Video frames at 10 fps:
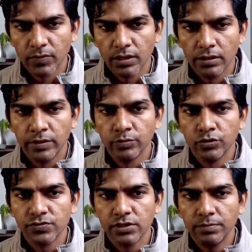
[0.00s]
It
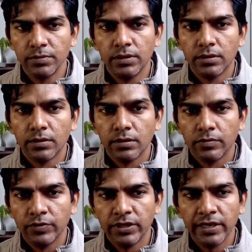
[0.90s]
moves up
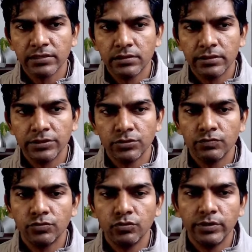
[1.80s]
with an acceleration of
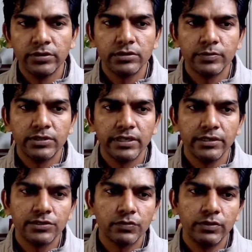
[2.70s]
2 meters per
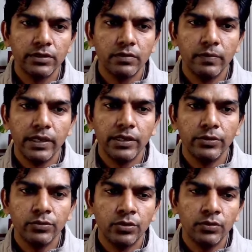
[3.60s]
second square. The
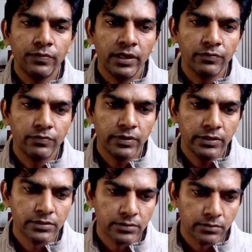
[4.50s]
value of F
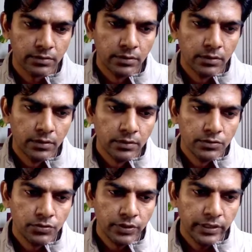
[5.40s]
is,
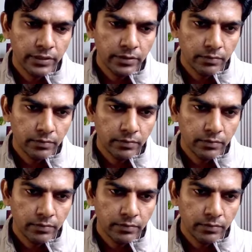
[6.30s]
so here